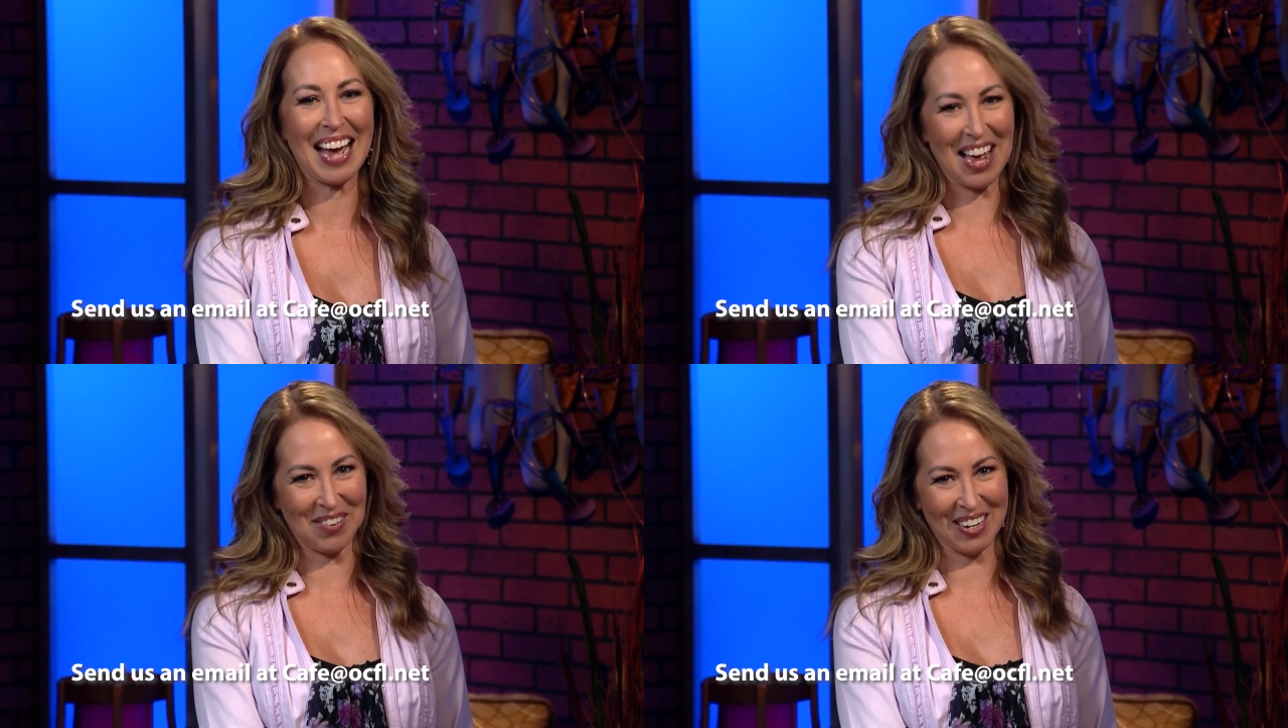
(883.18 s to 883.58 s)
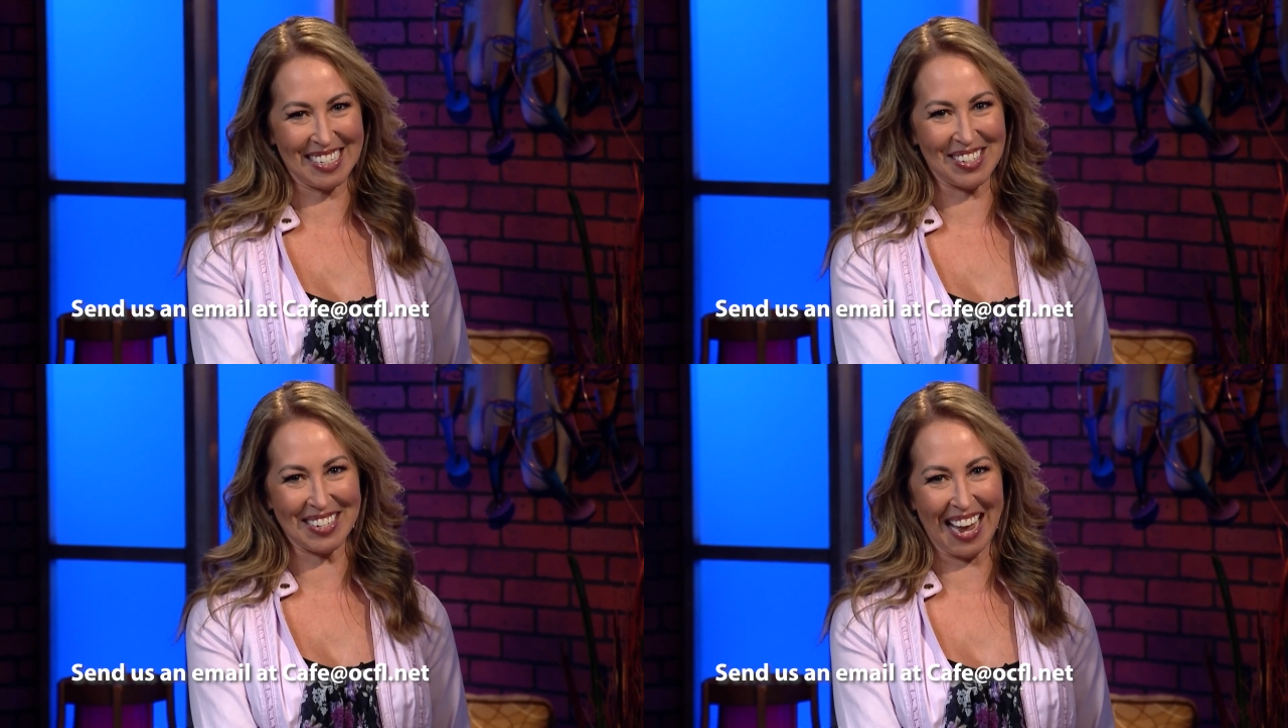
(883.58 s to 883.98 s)
I'm
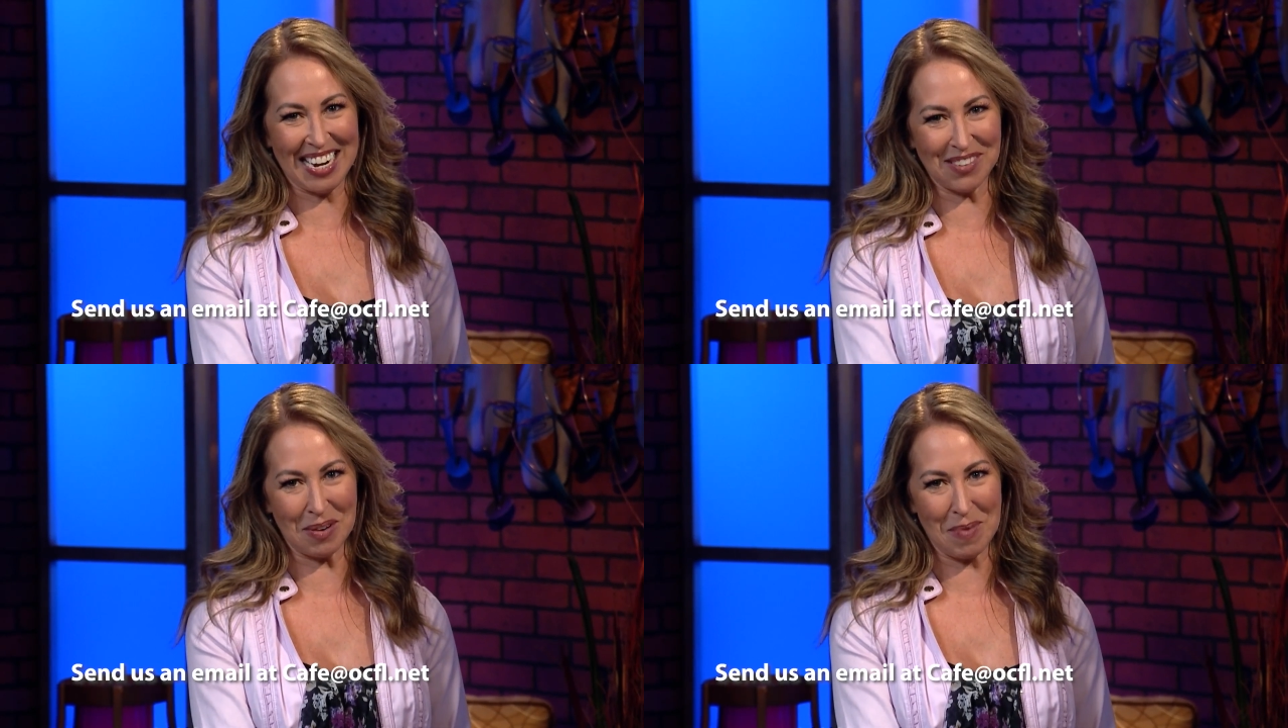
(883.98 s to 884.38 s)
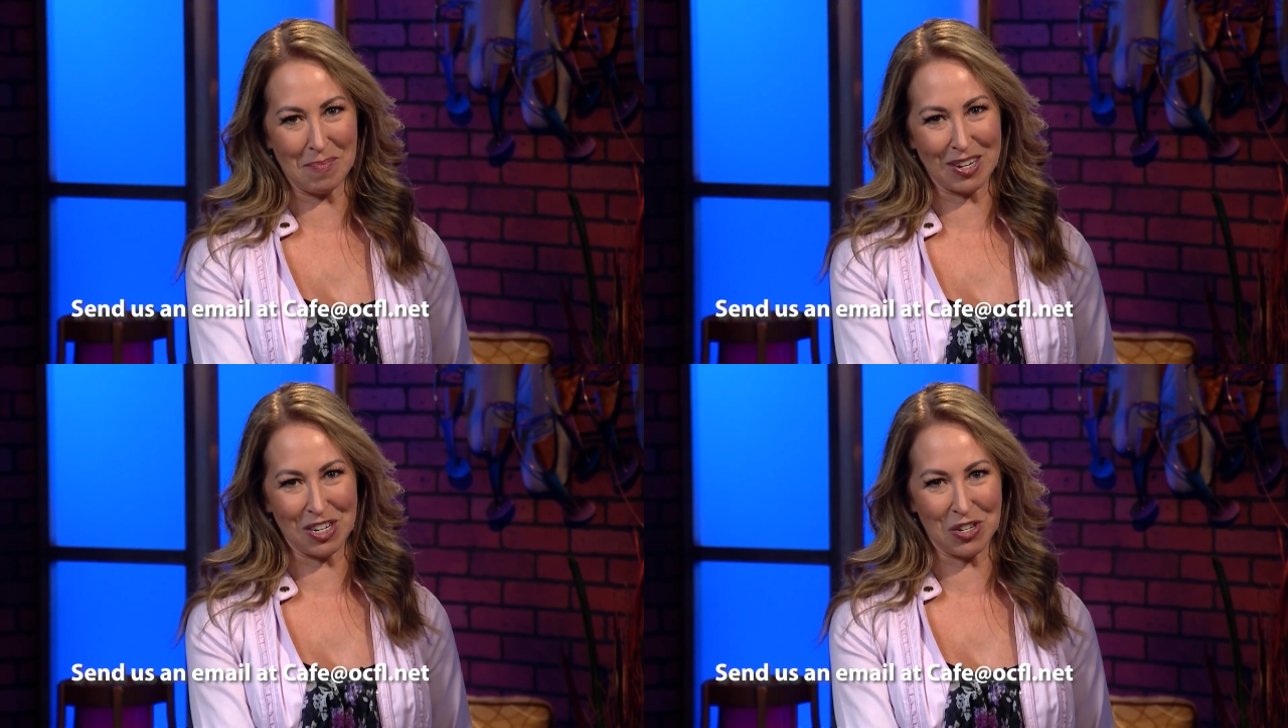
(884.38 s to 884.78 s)
Crystal Candy.
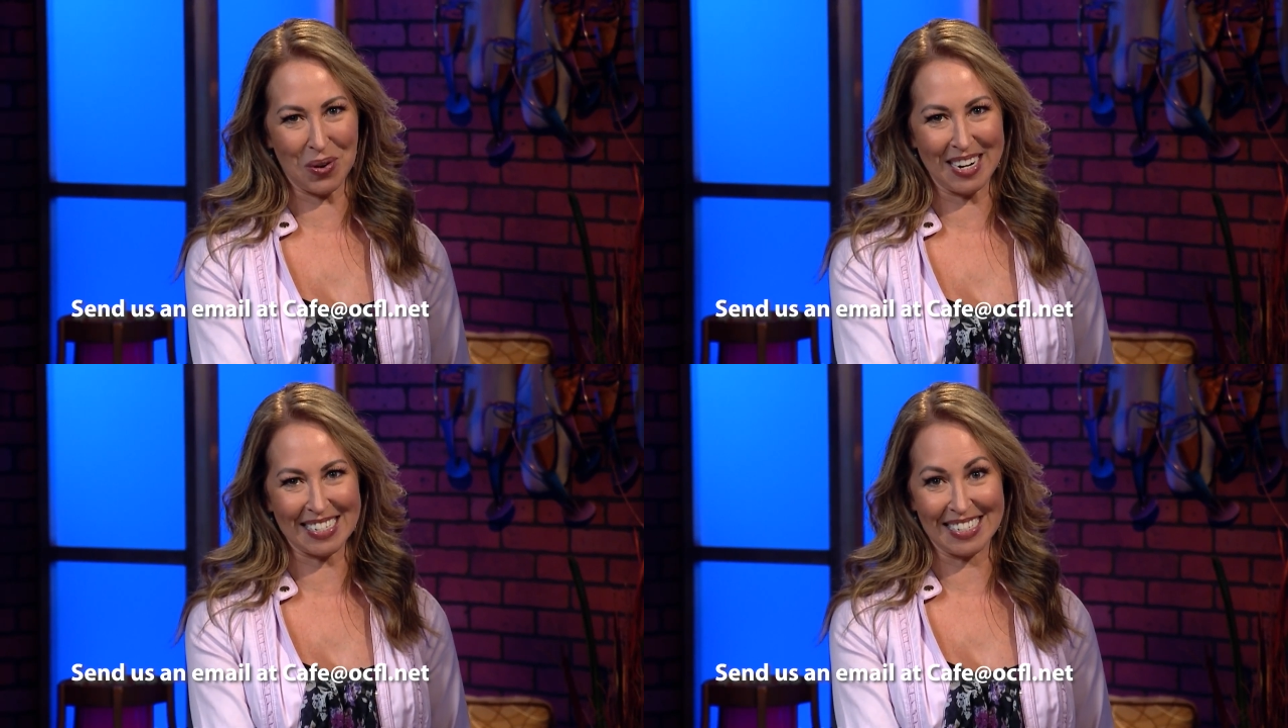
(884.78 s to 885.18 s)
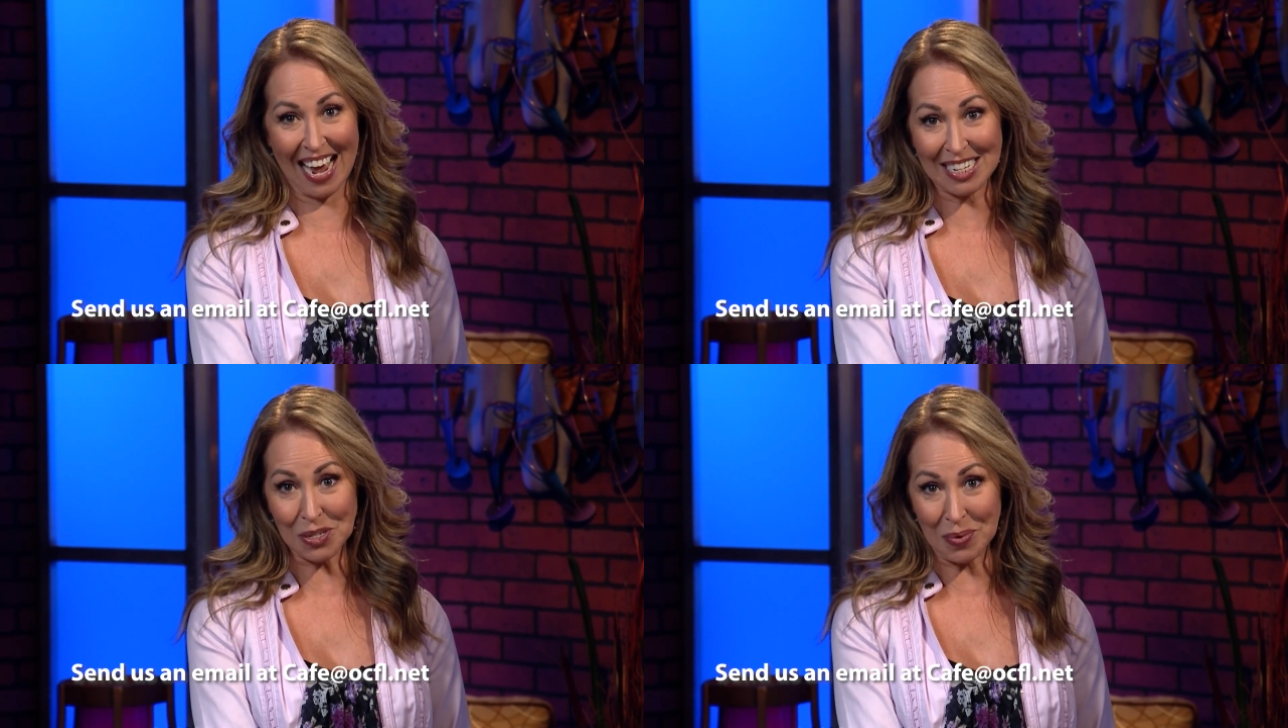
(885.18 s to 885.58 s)
Remember to join us
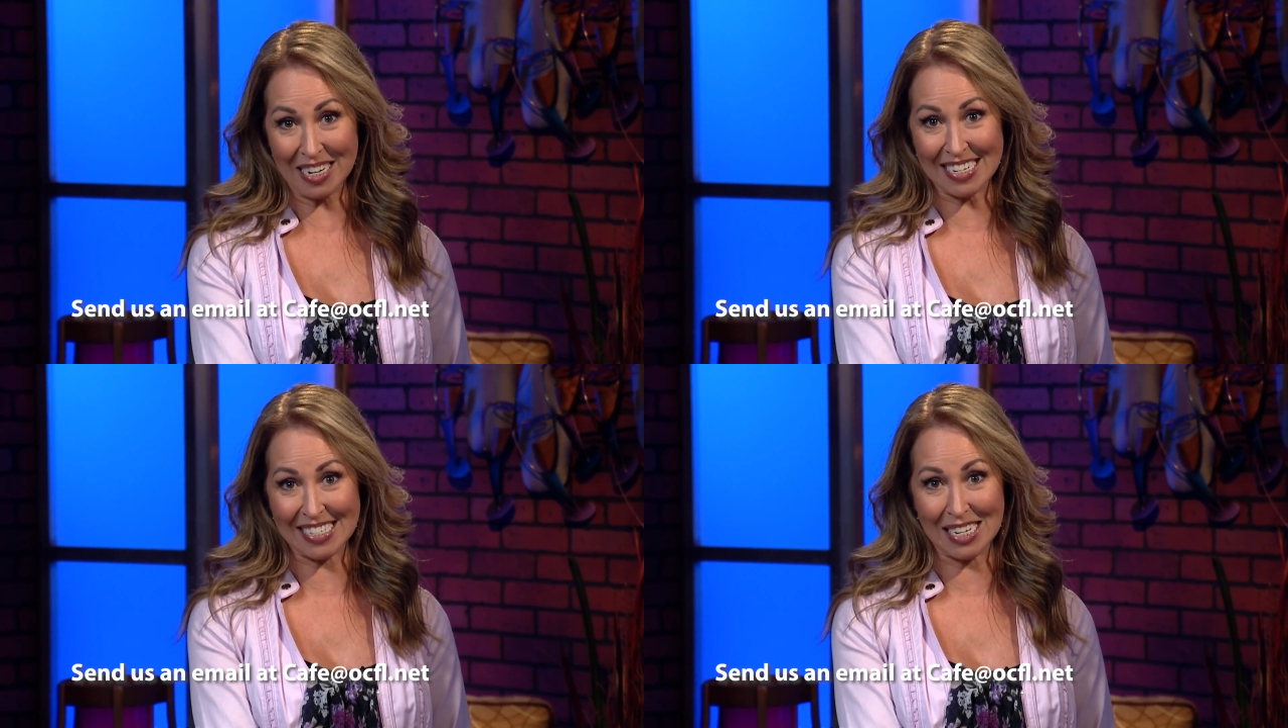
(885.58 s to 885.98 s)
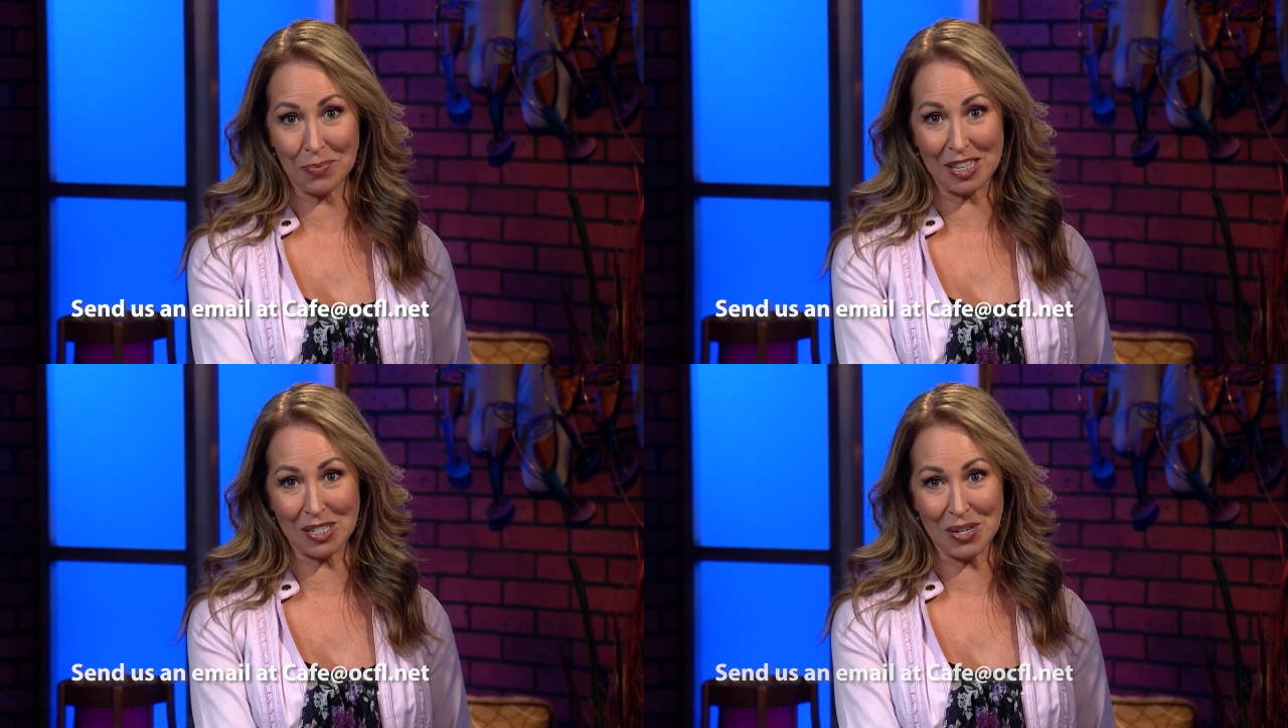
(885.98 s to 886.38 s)
next week to see
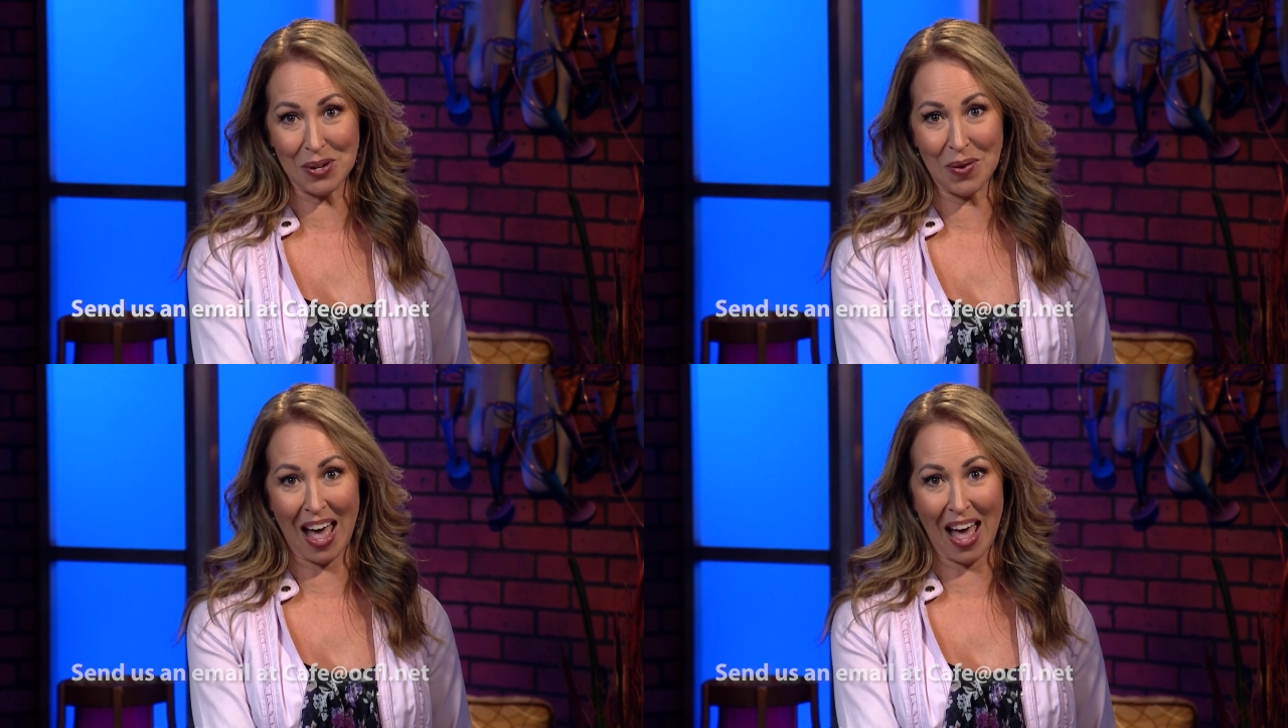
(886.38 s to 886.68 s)
what's new